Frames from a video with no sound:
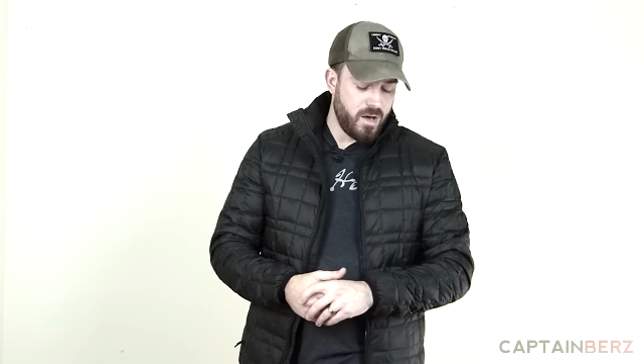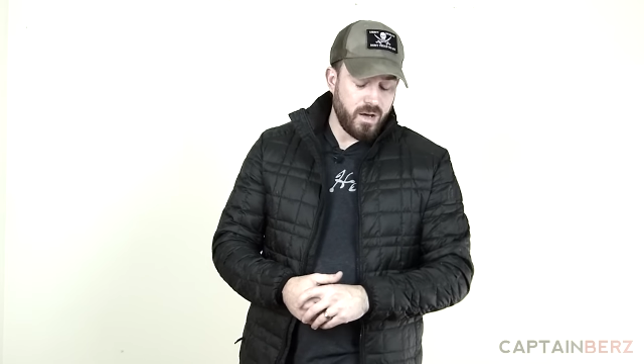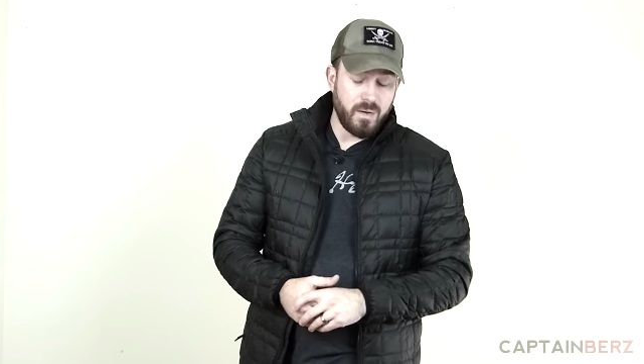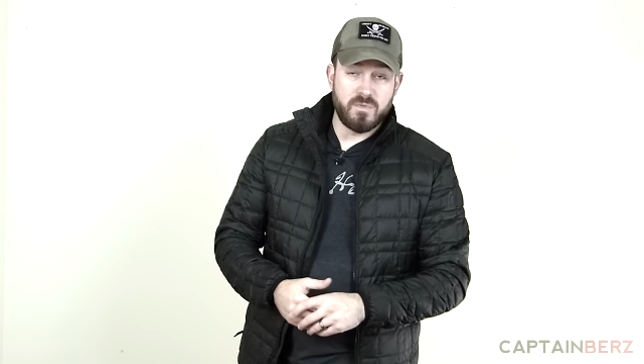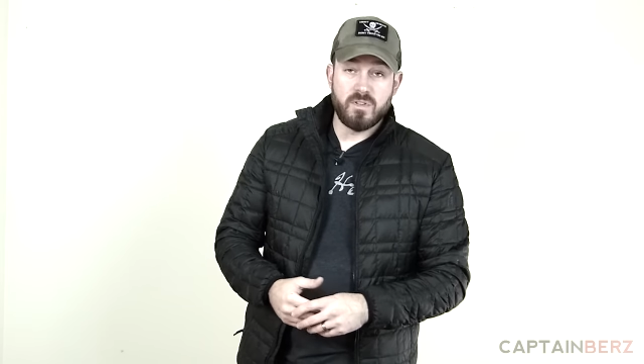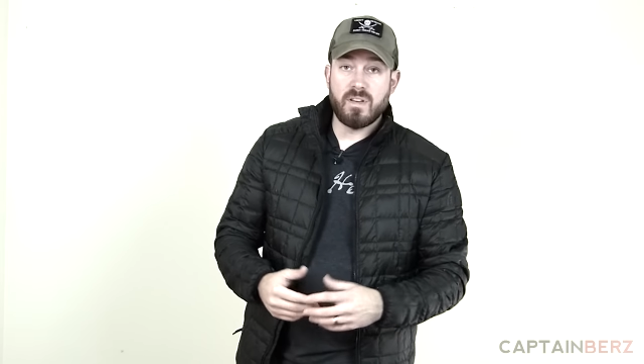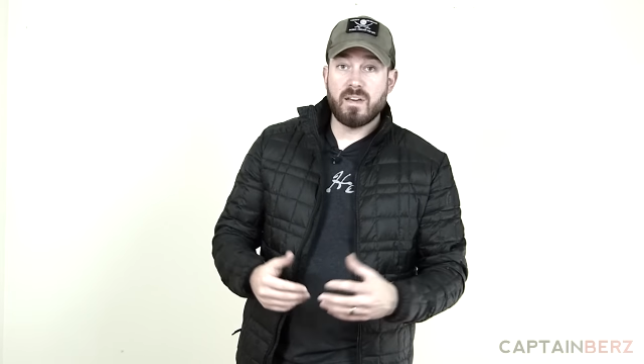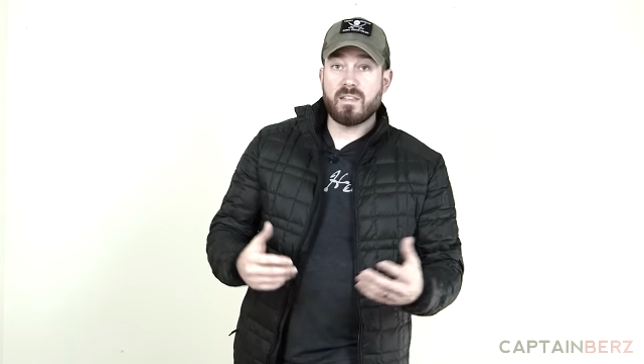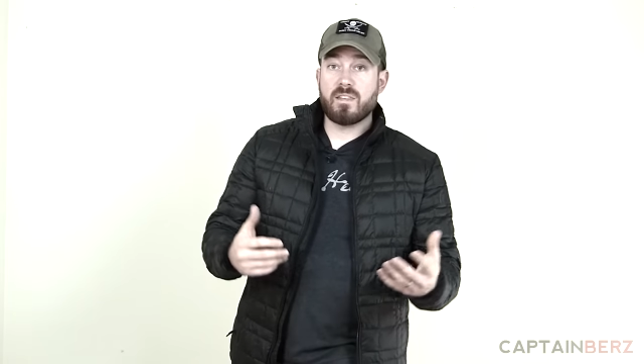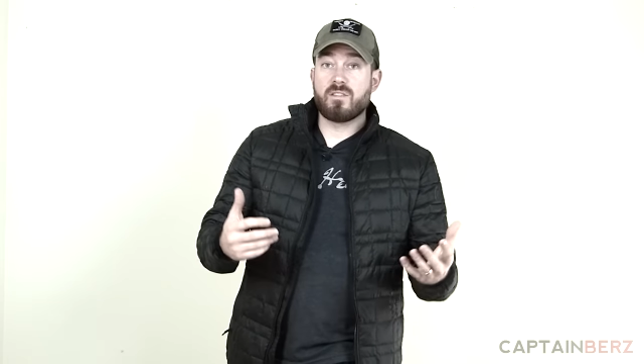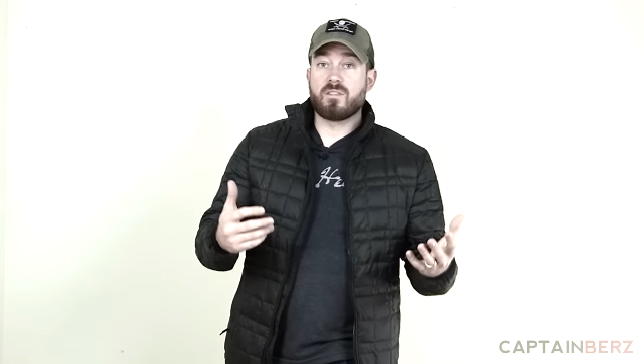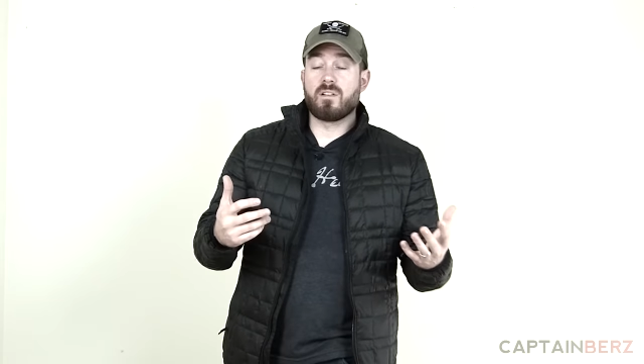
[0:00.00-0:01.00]
Um, so you can
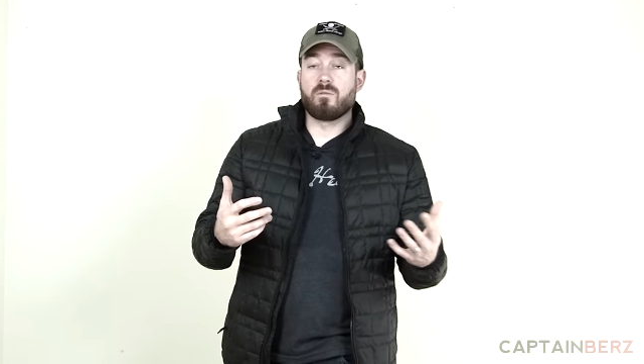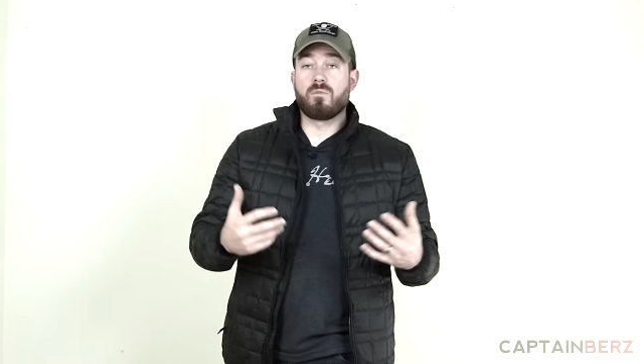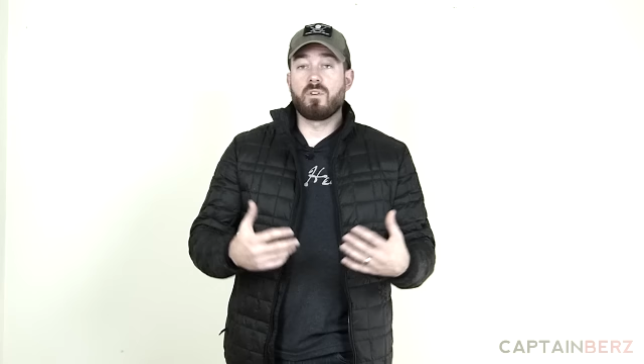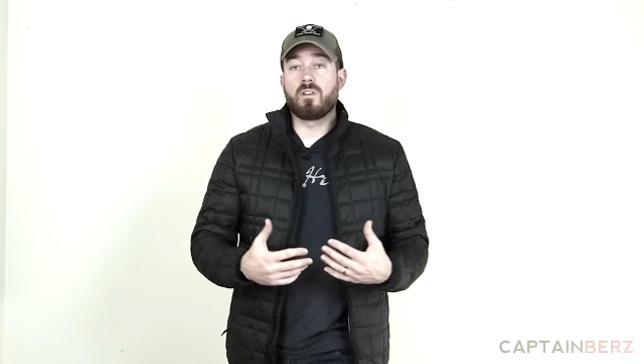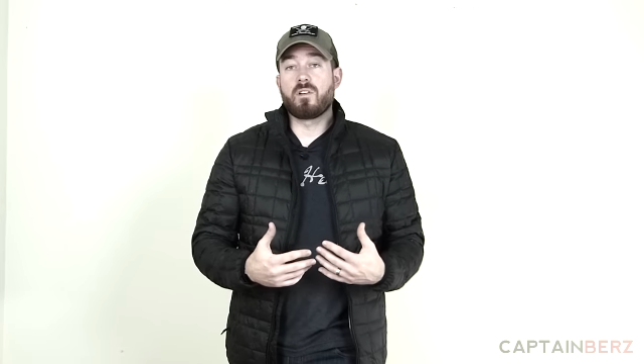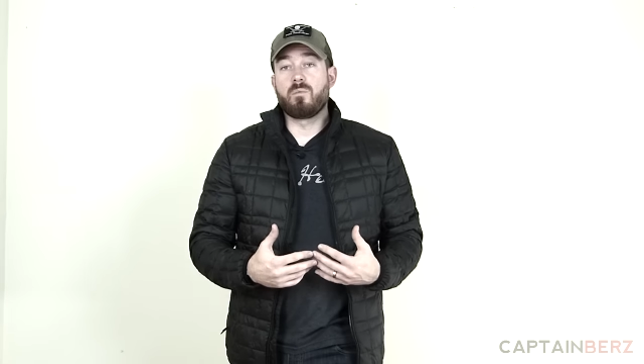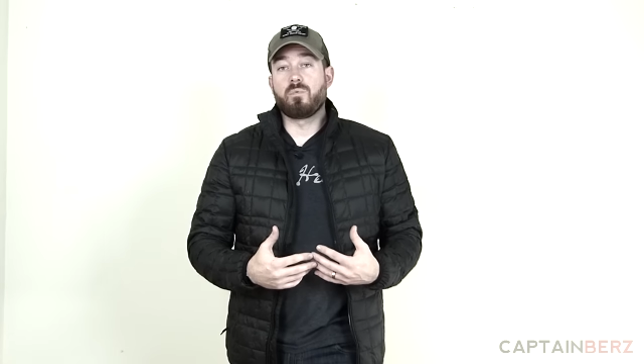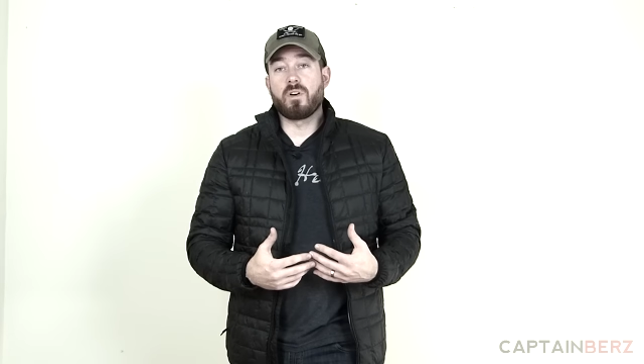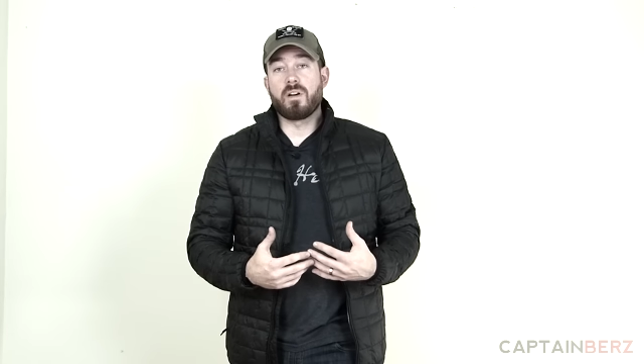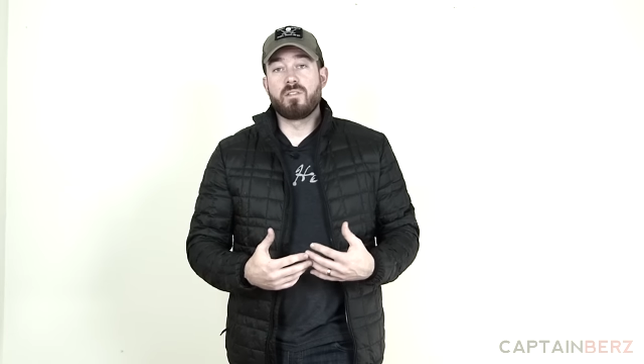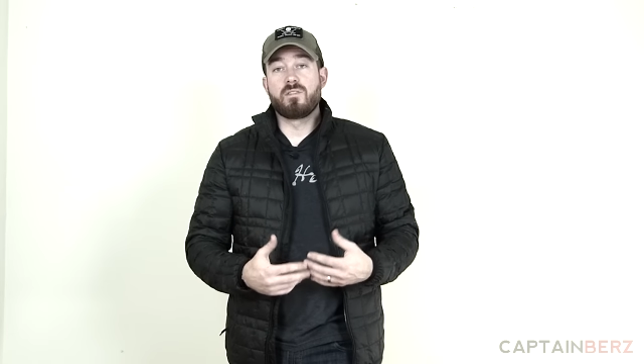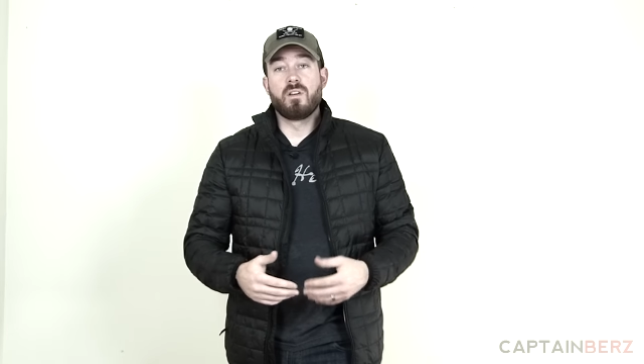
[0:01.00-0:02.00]
get this at a really good
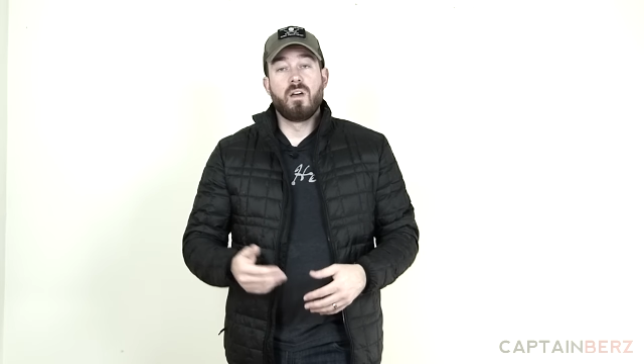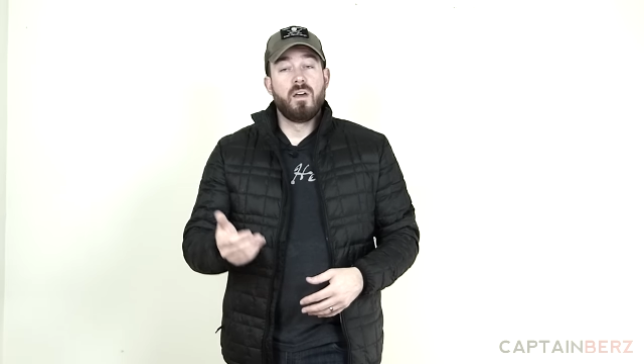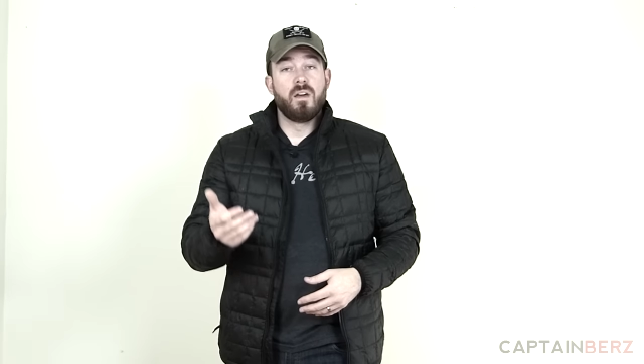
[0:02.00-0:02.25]
price.